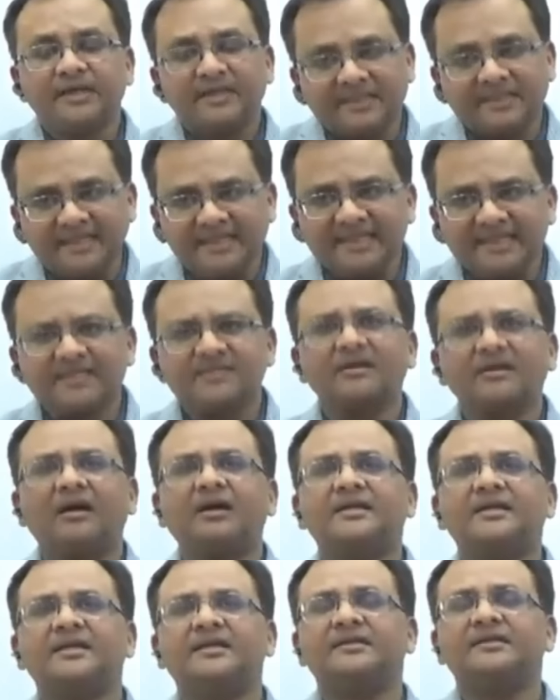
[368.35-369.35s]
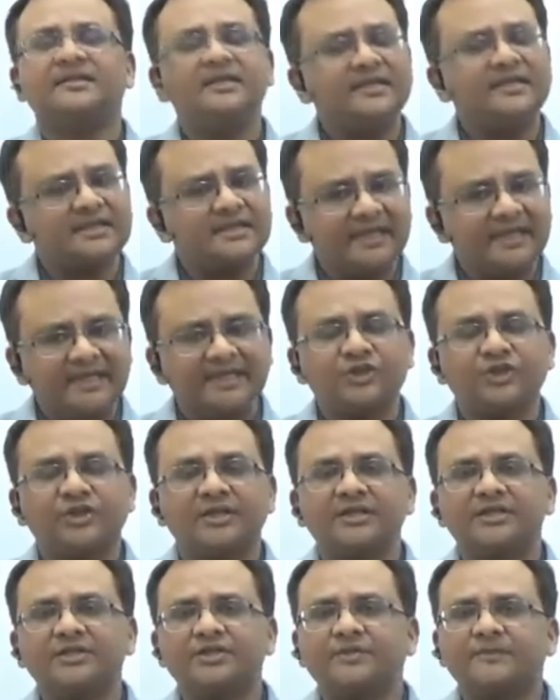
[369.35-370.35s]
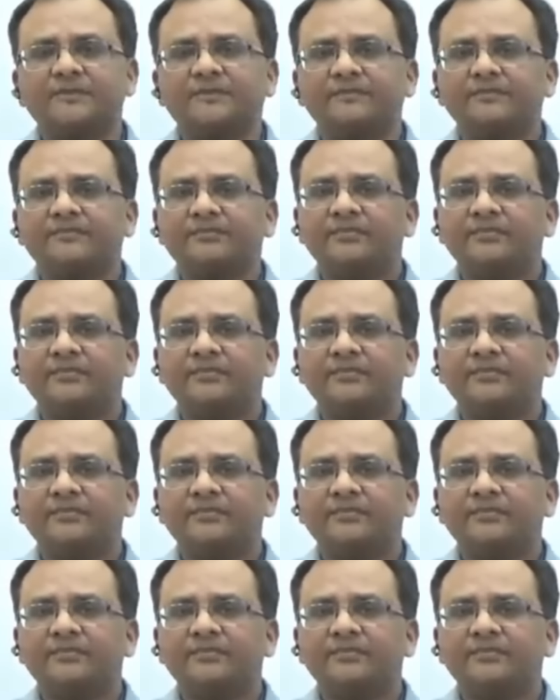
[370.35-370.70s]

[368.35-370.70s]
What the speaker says: These ages